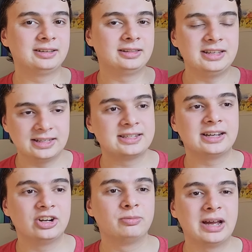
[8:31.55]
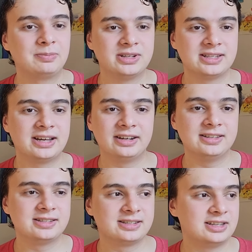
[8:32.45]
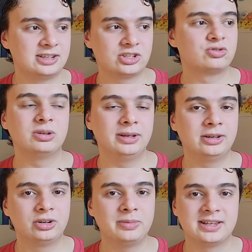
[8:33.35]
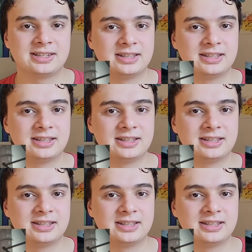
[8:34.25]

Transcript: the entire map design is extremely hit or miss.